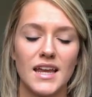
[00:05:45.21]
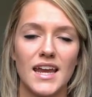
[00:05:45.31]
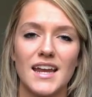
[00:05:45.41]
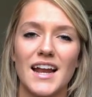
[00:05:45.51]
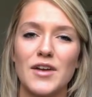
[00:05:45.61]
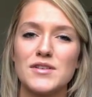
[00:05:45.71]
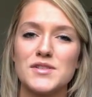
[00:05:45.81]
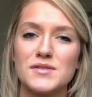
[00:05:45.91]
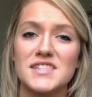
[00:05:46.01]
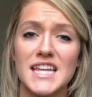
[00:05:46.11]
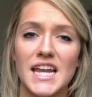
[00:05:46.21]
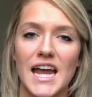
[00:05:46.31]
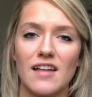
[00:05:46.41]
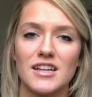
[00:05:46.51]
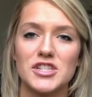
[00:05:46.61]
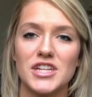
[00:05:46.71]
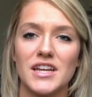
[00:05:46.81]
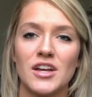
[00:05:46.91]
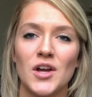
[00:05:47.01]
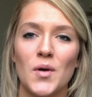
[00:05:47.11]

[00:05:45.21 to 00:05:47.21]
And I always use the analogy,